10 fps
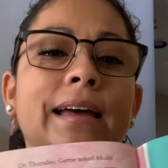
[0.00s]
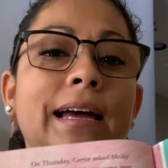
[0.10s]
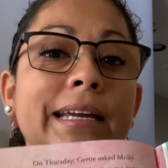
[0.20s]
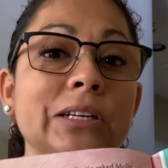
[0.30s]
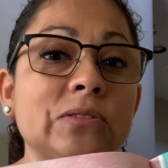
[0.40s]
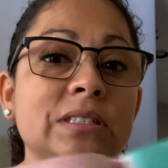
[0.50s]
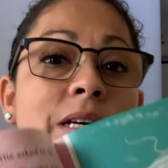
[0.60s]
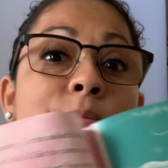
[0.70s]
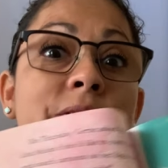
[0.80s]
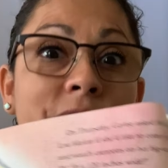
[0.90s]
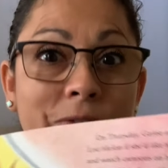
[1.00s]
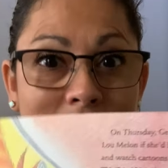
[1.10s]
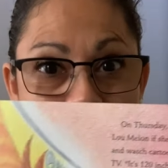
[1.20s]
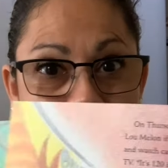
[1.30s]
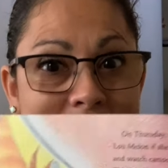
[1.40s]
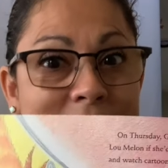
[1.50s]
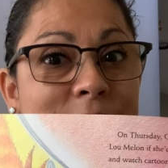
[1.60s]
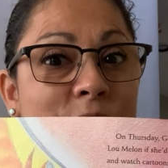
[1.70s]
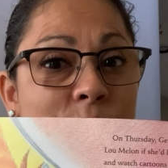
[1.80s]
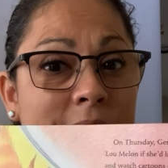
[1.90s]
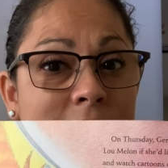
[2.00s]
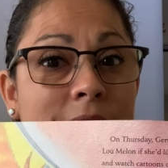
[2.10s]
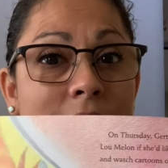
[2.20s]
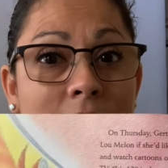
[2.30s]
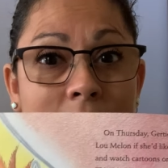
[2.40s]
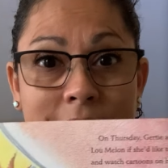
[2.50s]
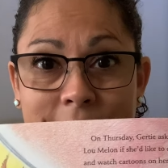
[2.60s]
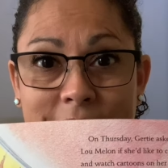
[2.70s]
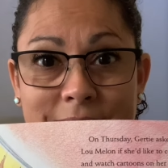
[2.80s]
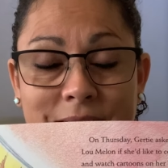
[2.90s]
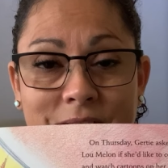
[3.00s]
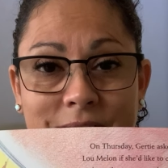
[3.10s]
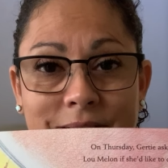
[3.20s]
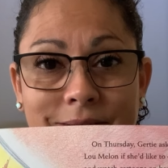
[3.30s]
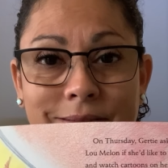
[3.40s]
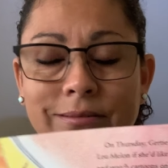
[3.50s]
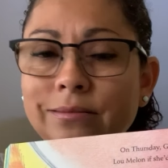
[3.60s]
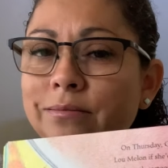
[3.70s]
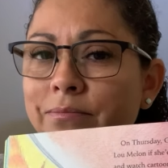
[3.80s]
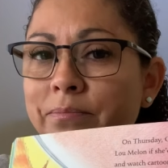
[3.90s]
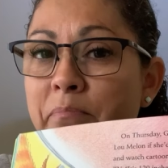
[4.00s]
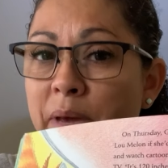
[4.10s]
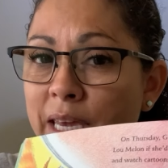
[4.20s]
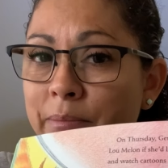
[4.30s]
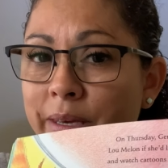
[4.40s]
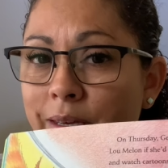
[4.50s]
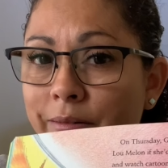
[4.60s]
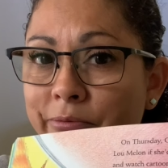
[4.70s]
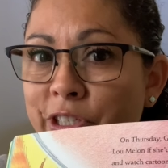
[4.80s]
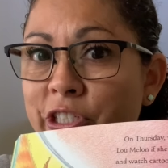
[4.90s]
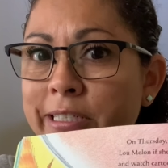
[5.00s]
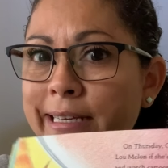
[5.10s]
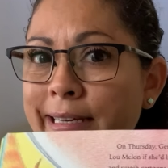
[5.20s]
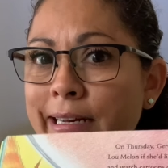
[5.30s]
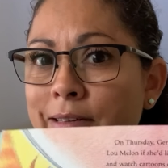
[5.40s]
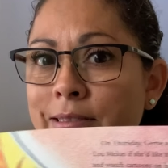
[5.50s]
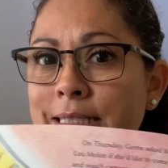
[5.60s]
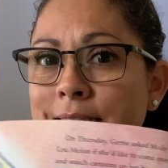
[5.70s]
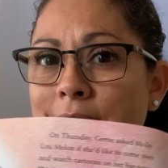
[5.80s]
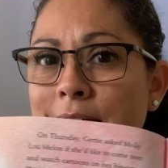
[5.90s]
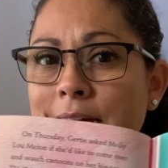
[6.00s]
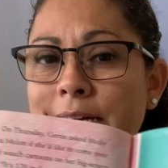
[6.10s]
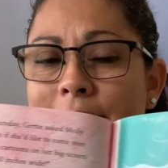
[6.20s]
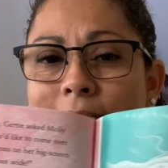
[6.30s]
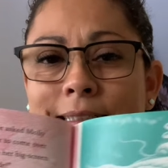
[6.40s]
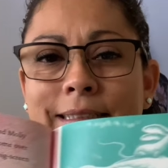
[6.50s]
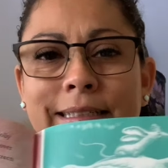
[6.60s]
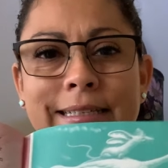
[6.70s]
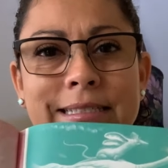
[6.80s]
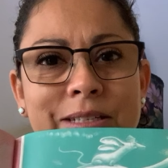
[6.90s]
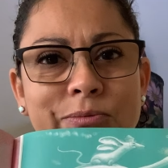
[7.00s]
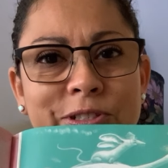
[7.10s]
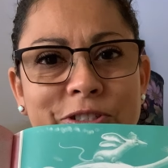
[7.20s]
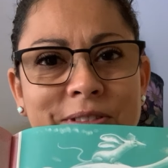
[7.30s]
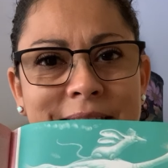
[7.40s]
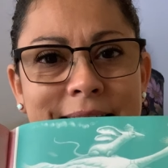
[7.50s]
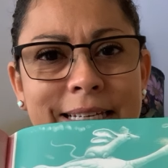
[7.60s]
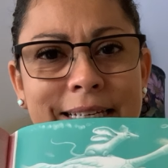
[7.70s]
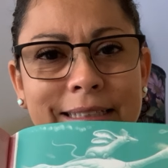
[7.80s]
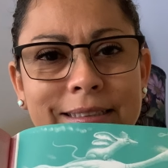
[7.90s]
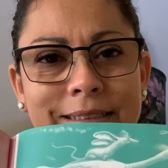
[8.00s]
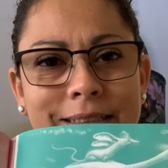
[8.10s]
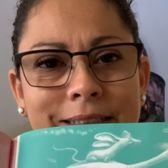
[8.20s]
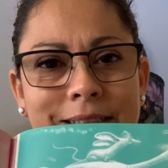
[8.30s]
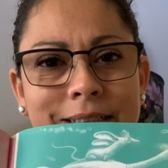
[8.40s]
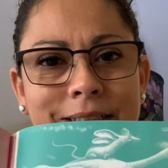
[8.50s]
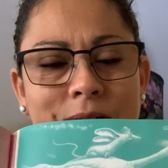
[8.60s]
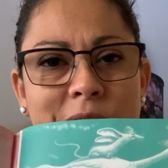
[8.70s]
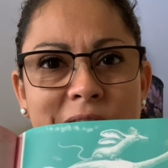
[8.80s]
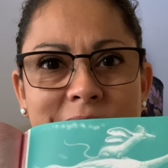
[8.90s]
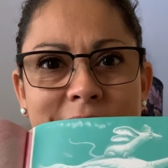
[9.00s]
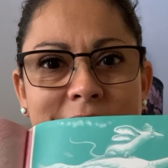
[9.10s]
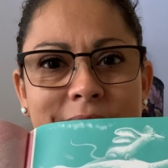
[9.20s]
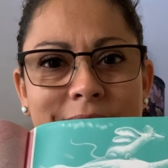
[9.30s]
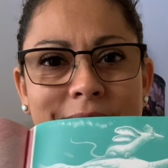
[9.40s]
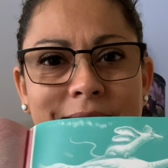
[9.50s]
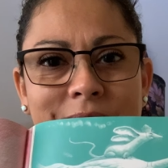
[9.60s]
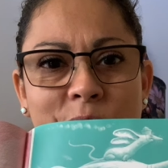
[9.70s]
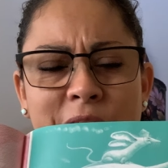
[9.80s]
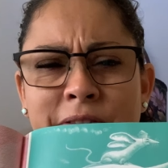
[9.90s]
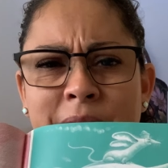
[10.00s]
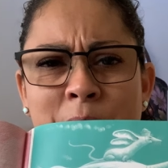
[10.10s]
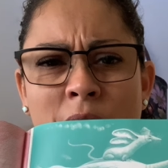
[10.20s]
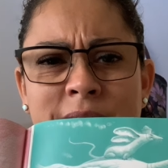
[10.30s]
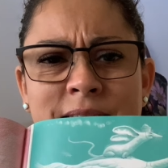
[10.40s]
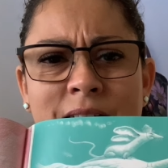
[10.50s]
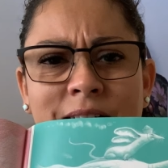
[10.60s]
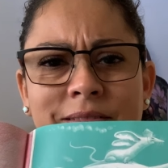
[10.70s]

I know some of you guys have been doing a lot of this, huh? Maybe we should take it outside and what you see. What do you see? What do you think Molly saw?